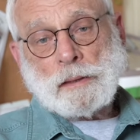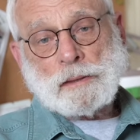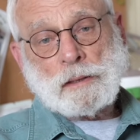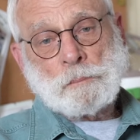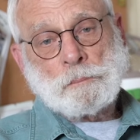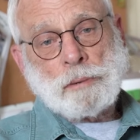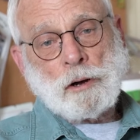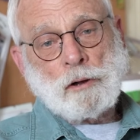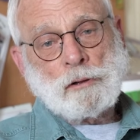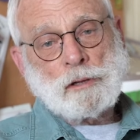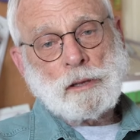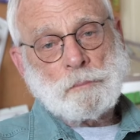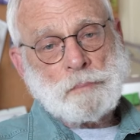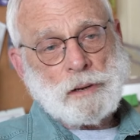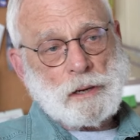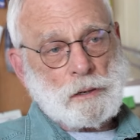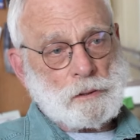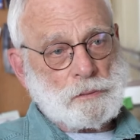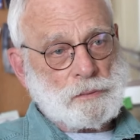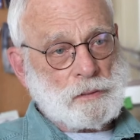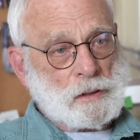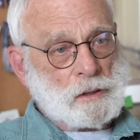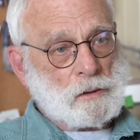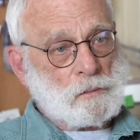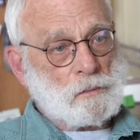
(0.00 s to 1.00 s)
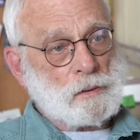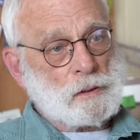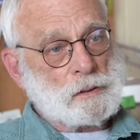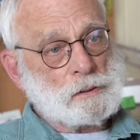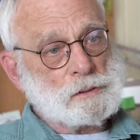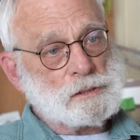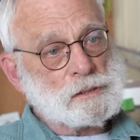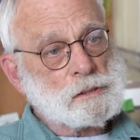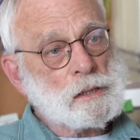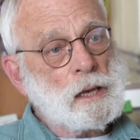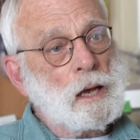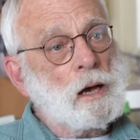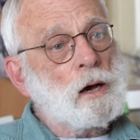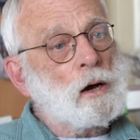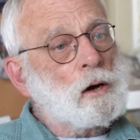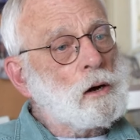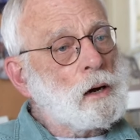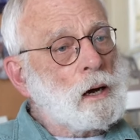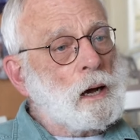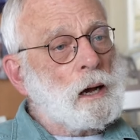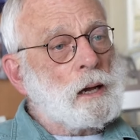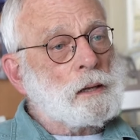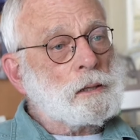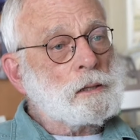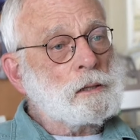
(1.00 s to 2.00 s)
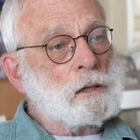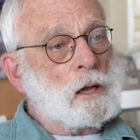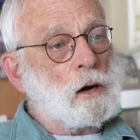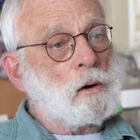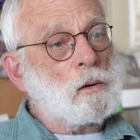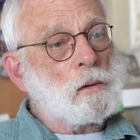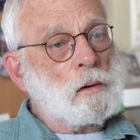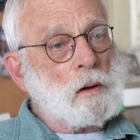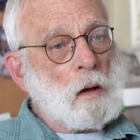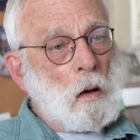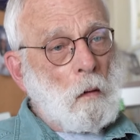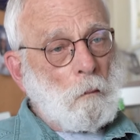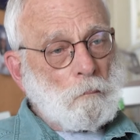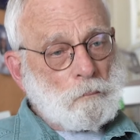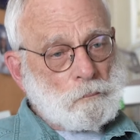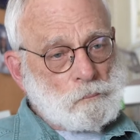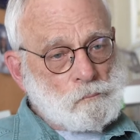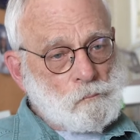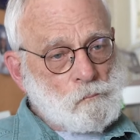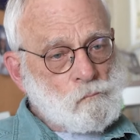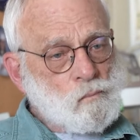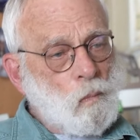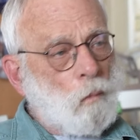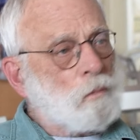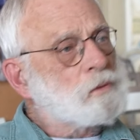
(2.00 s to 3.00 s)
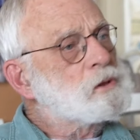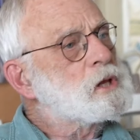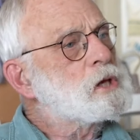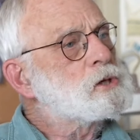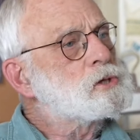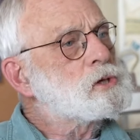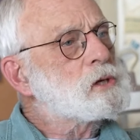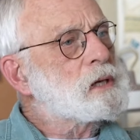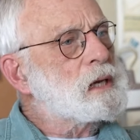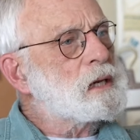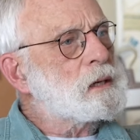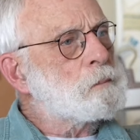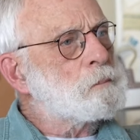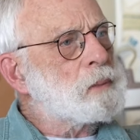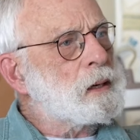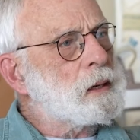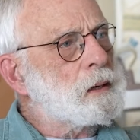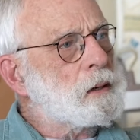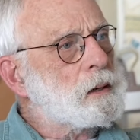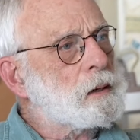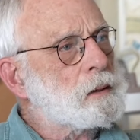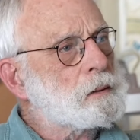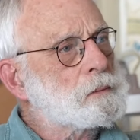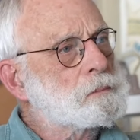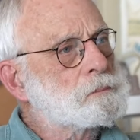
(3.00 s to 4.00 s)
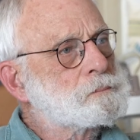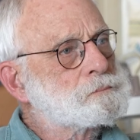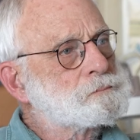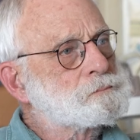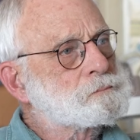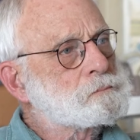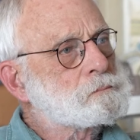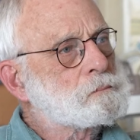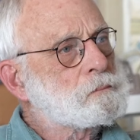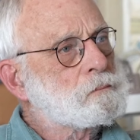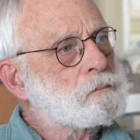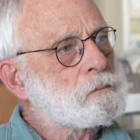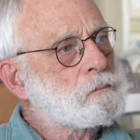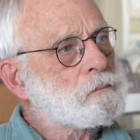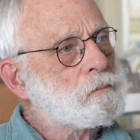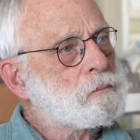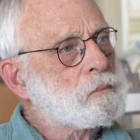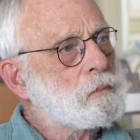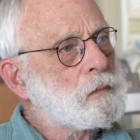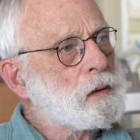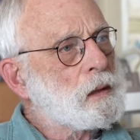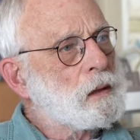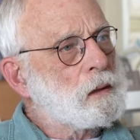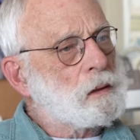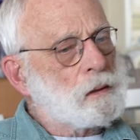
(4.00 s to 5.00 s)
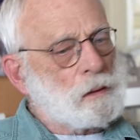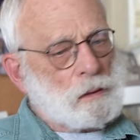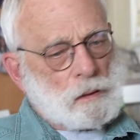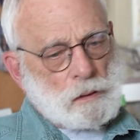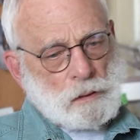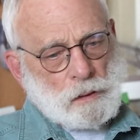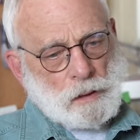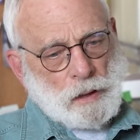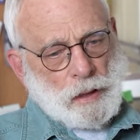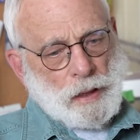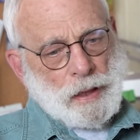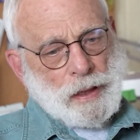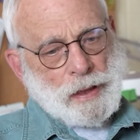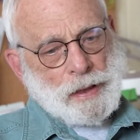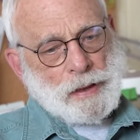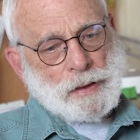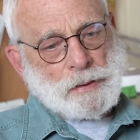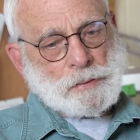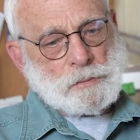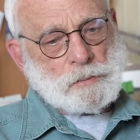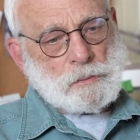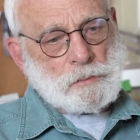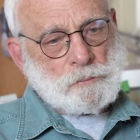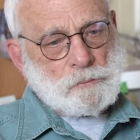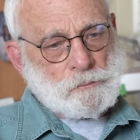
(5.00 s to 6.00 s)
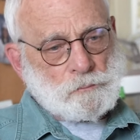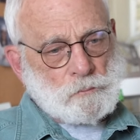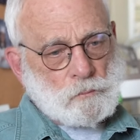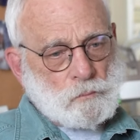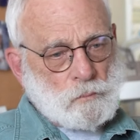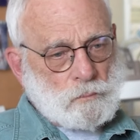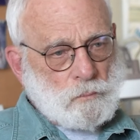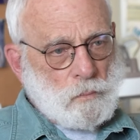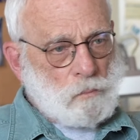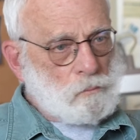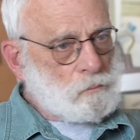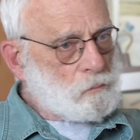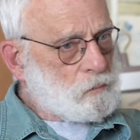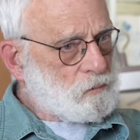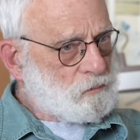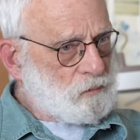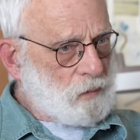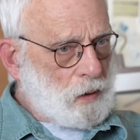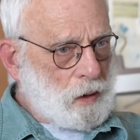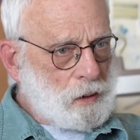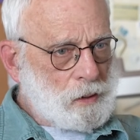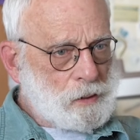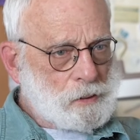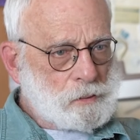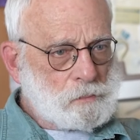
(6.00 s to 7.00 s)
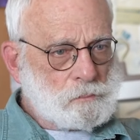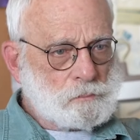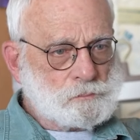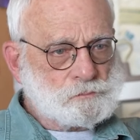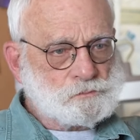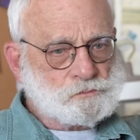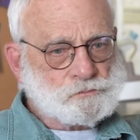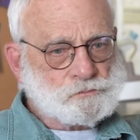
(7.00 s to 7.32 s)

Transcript: The polar bear thing was, you know, did you get a bear? And fine.